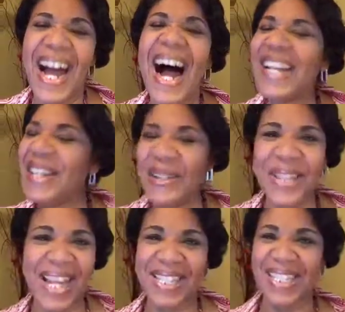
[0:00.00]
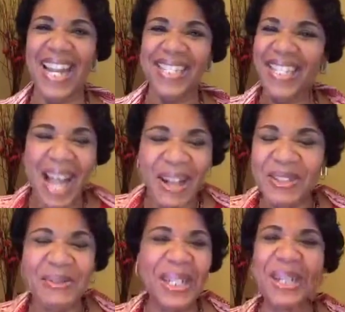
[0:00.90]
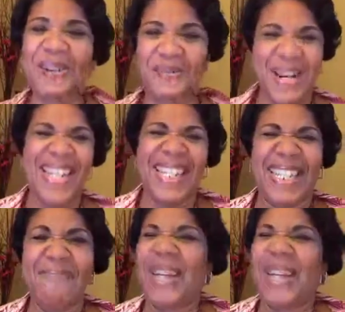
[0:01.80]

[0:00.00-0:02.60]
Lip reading: I know that sounds really crazy,